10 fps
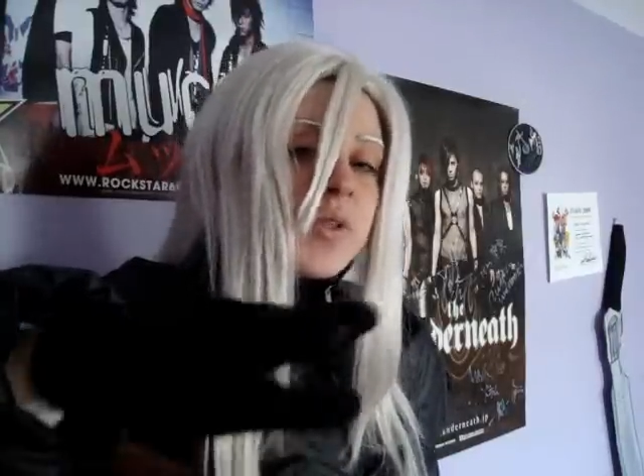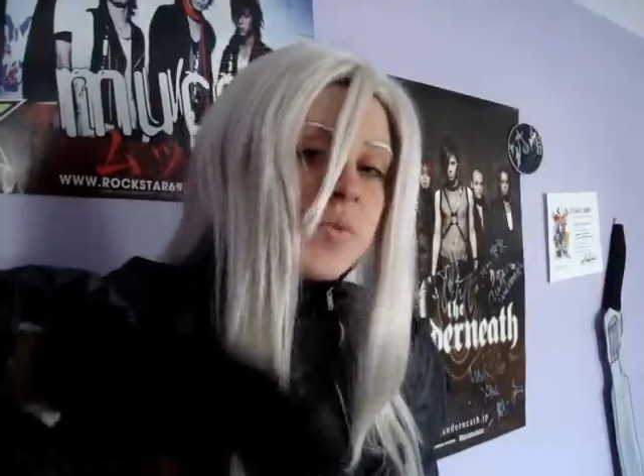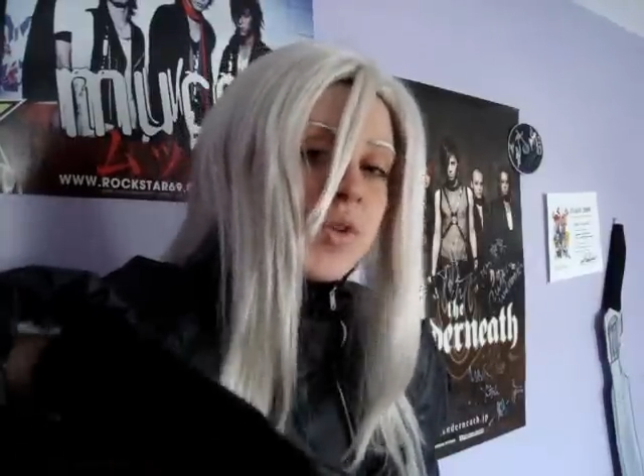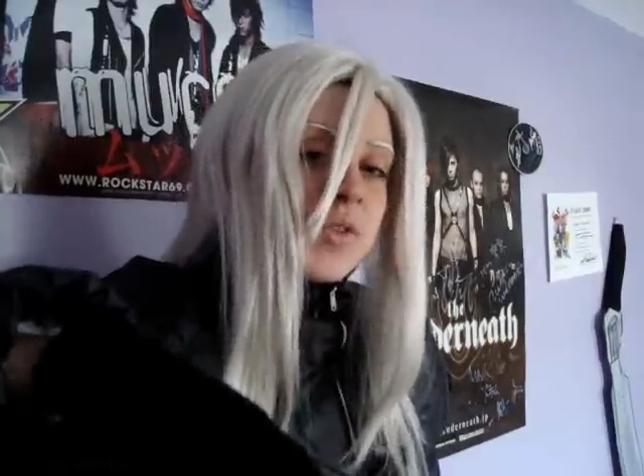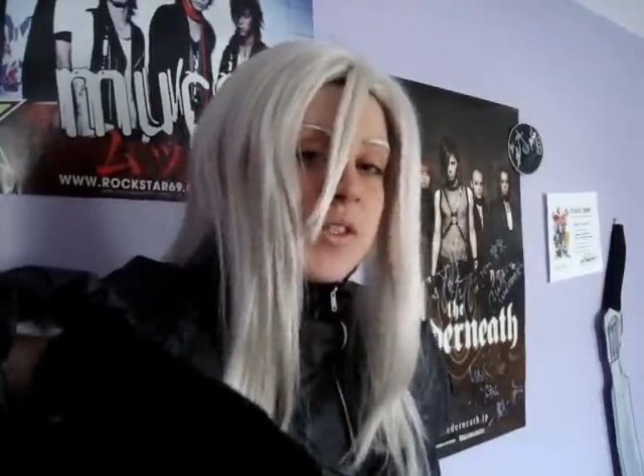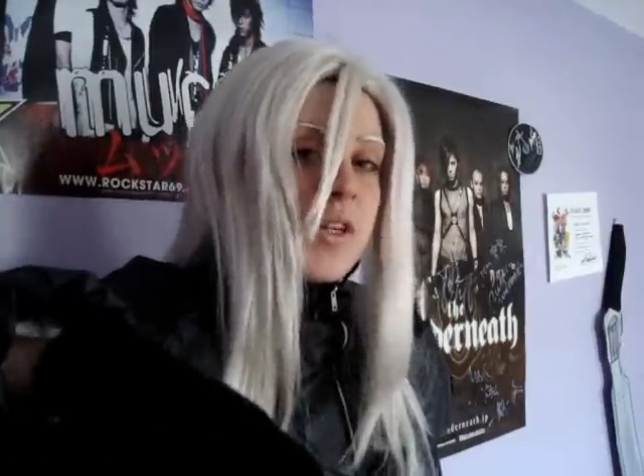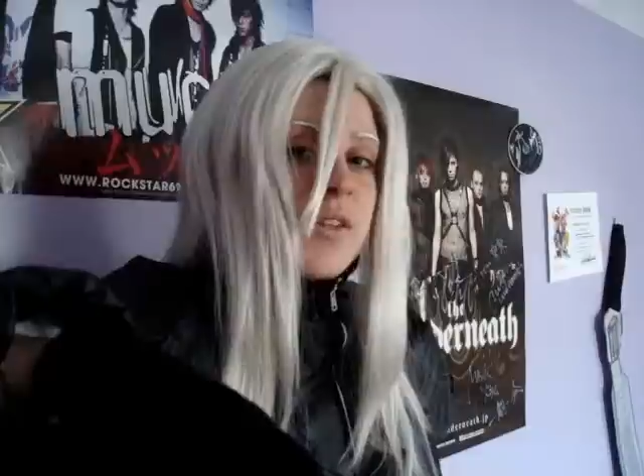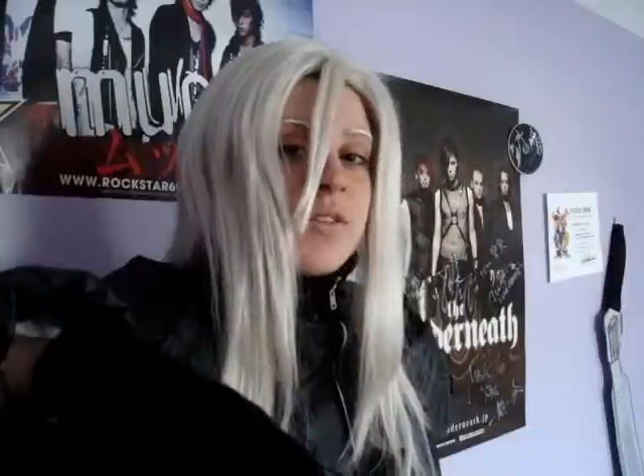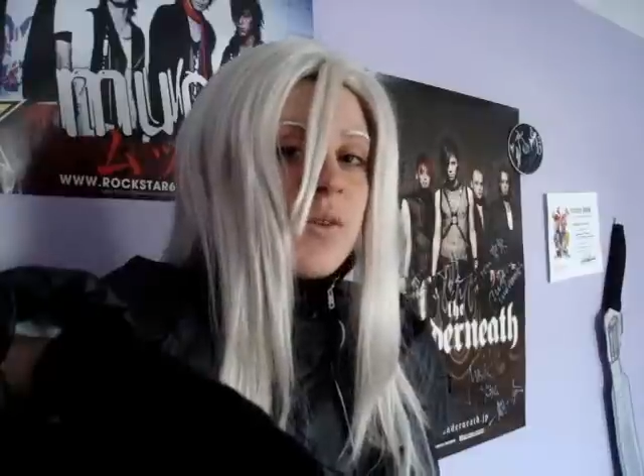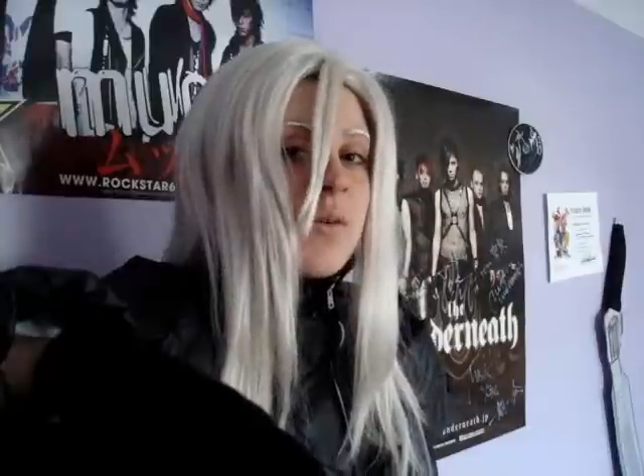but it's mostly
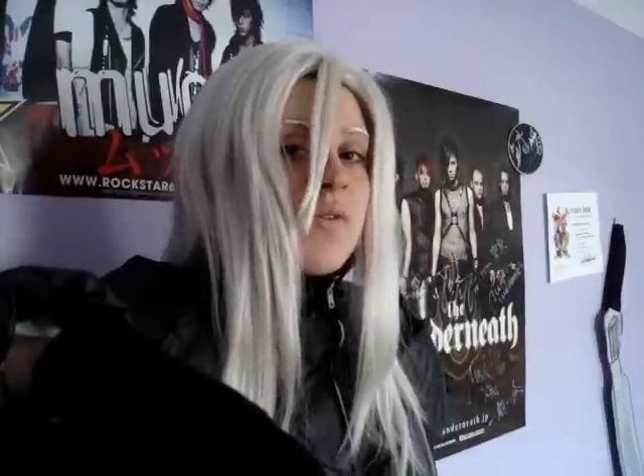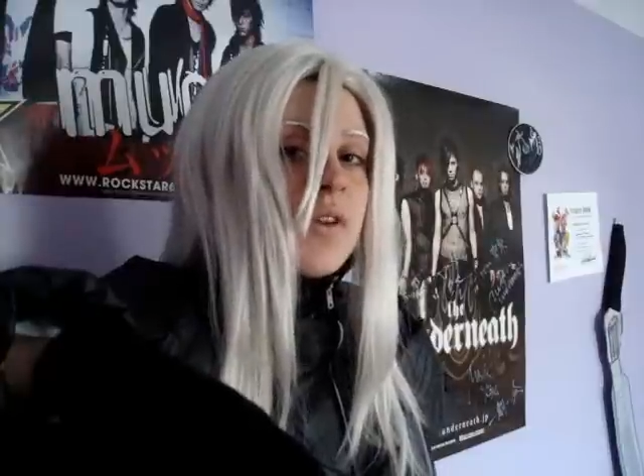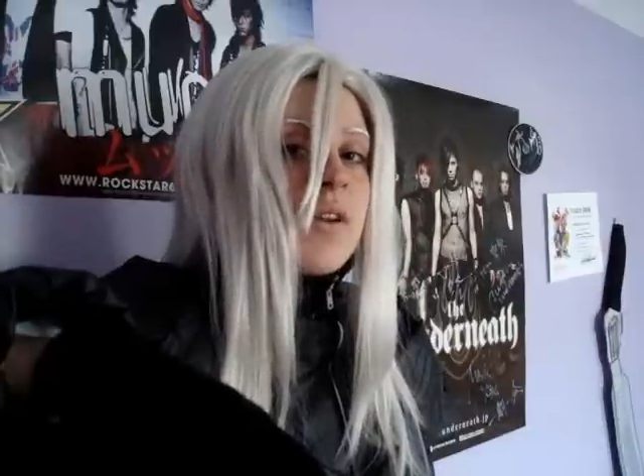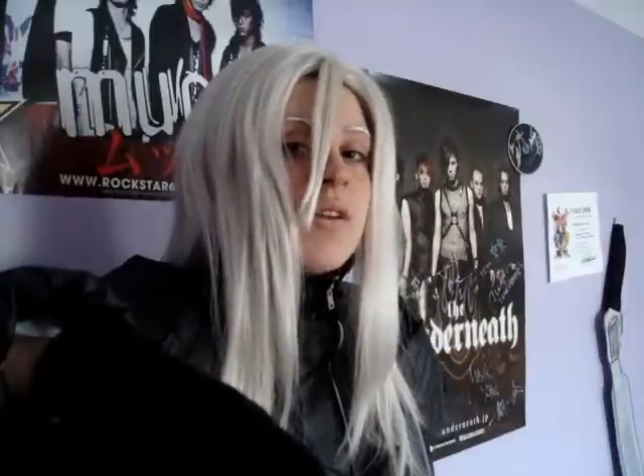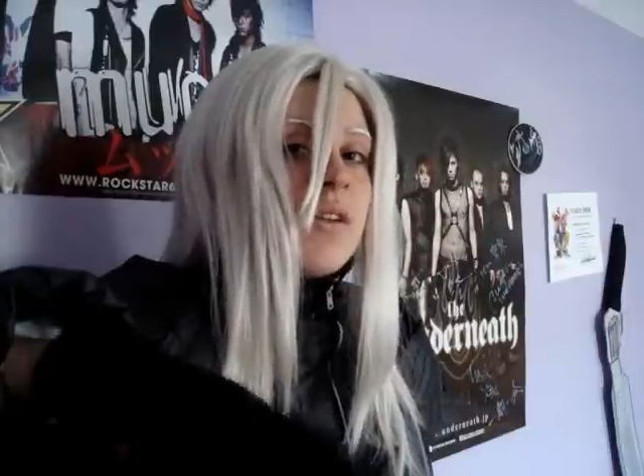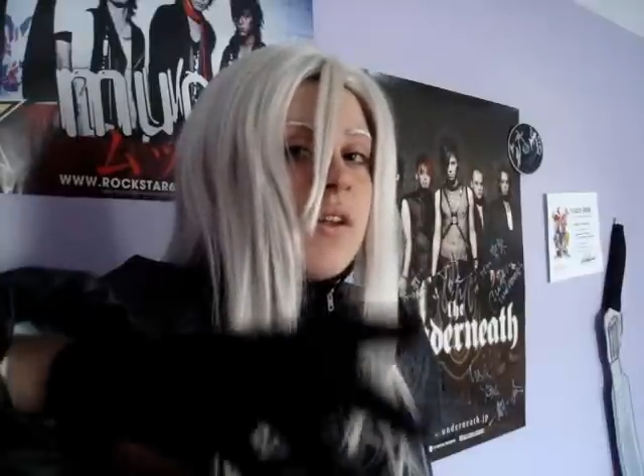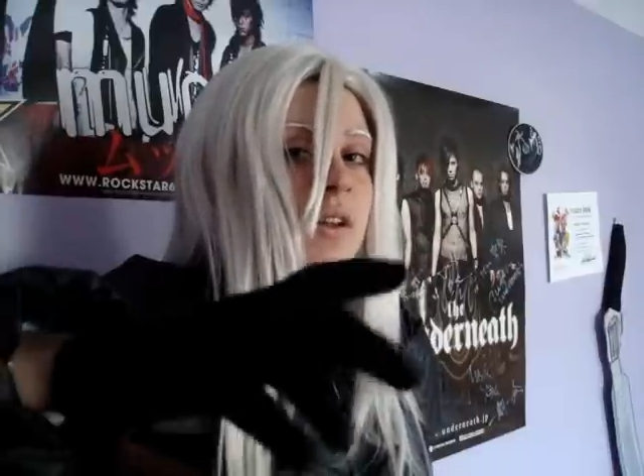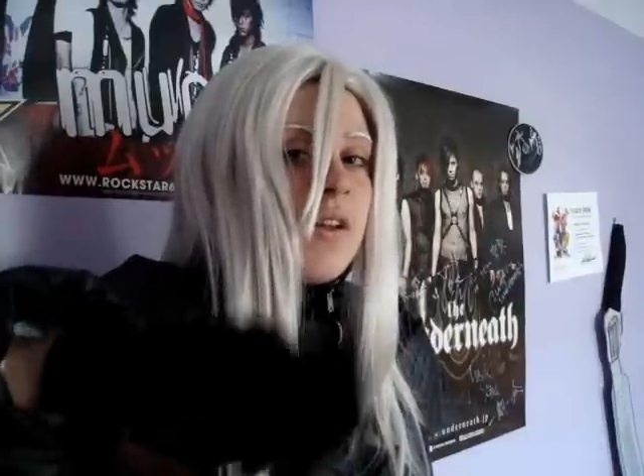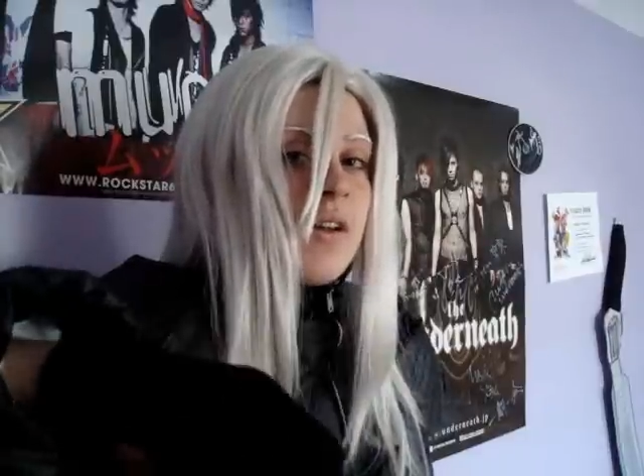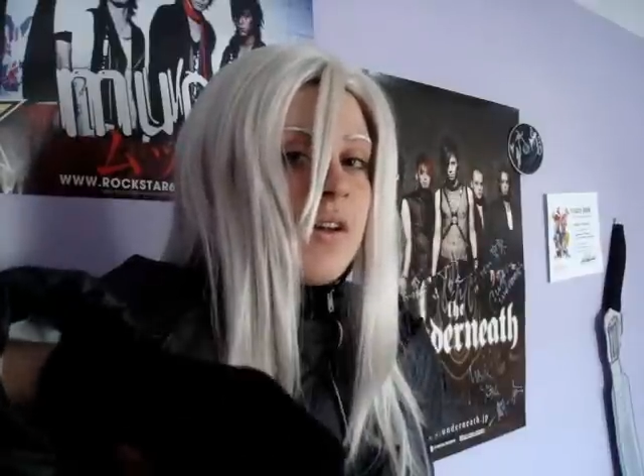done, so I figured
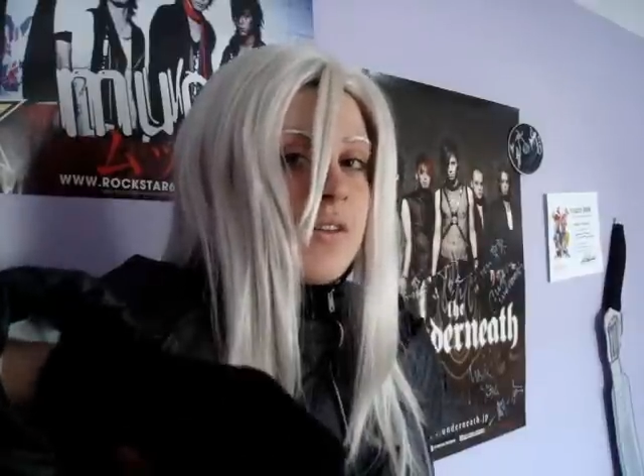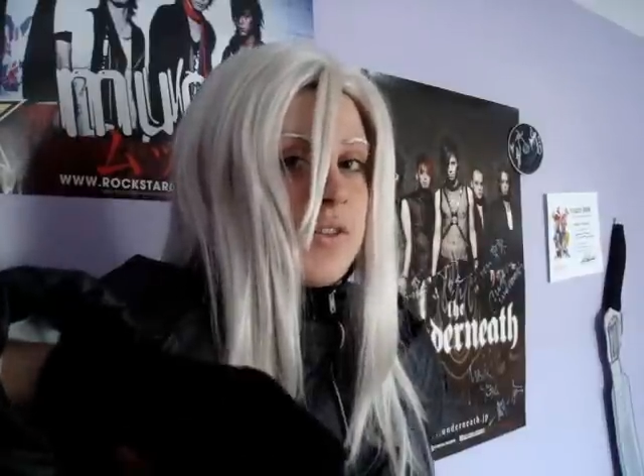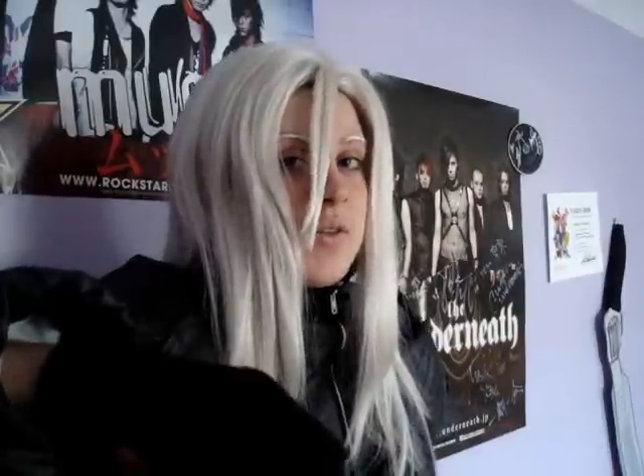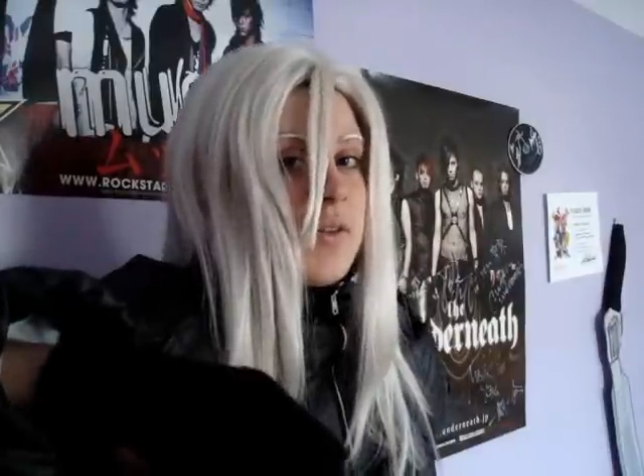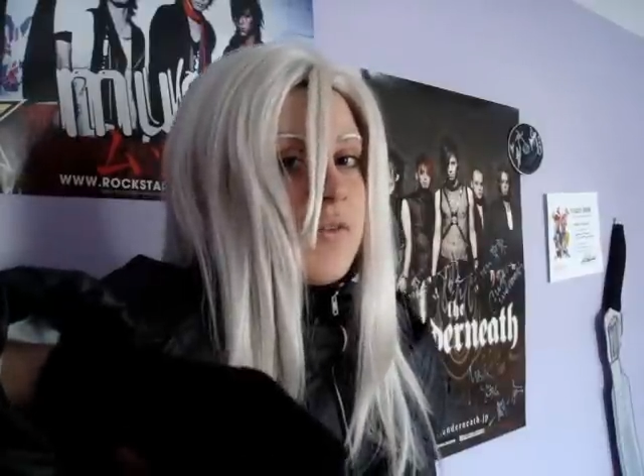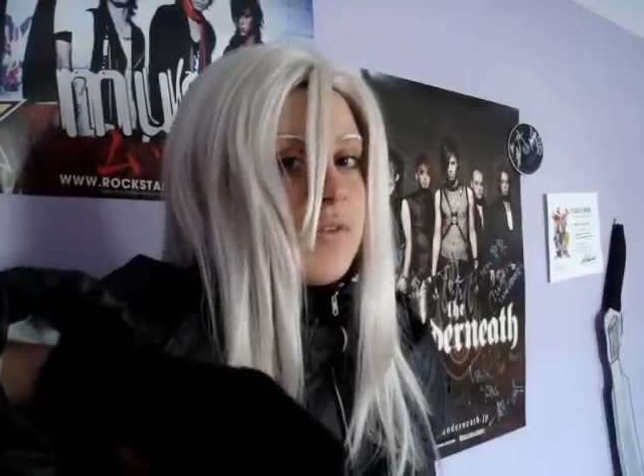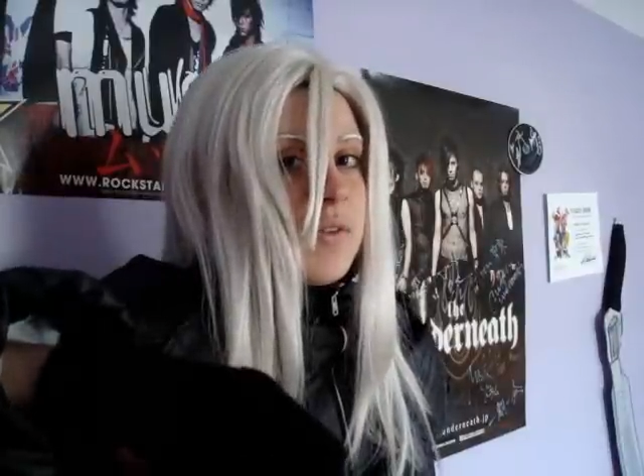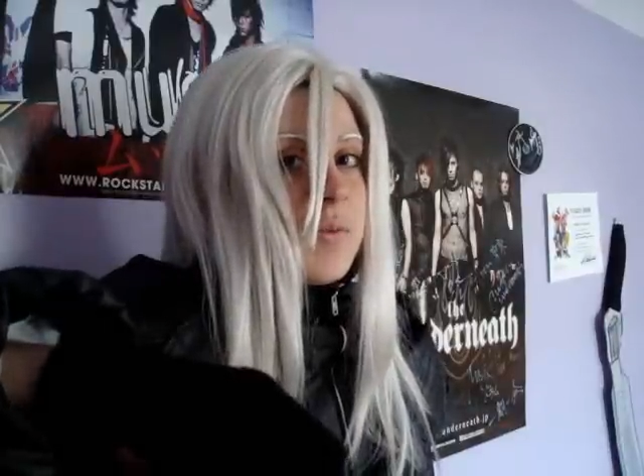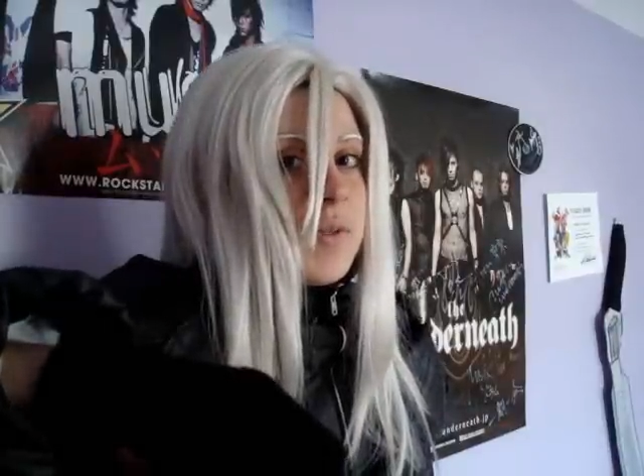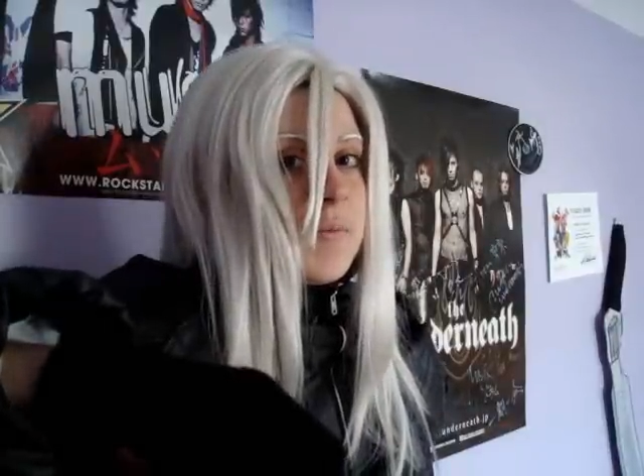I'd show it off
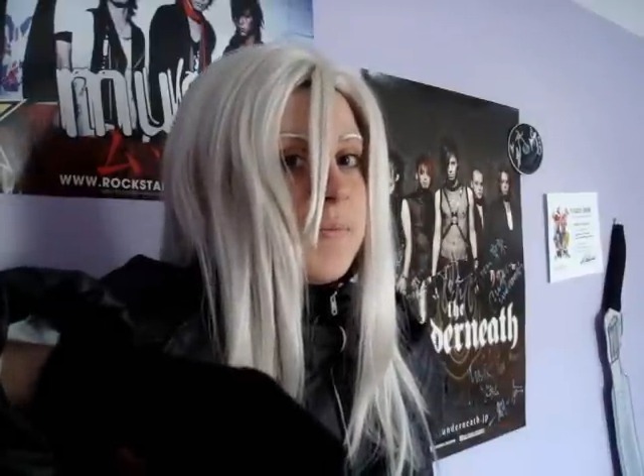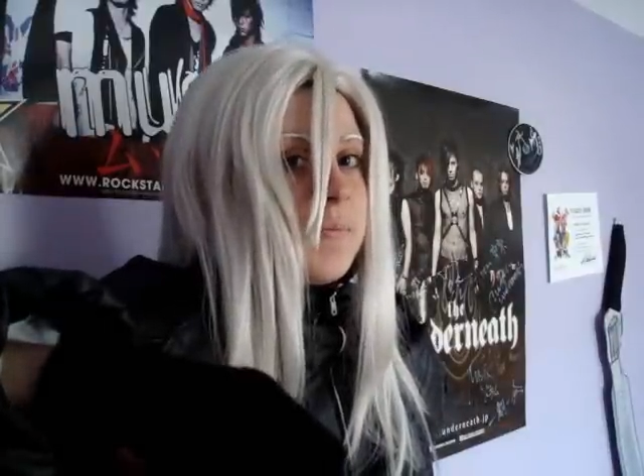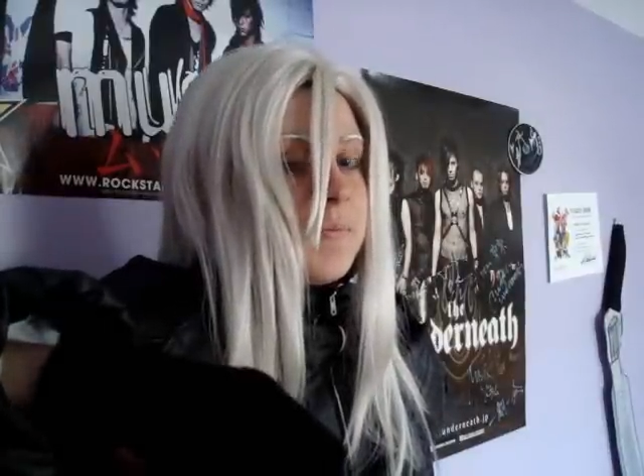a little bit.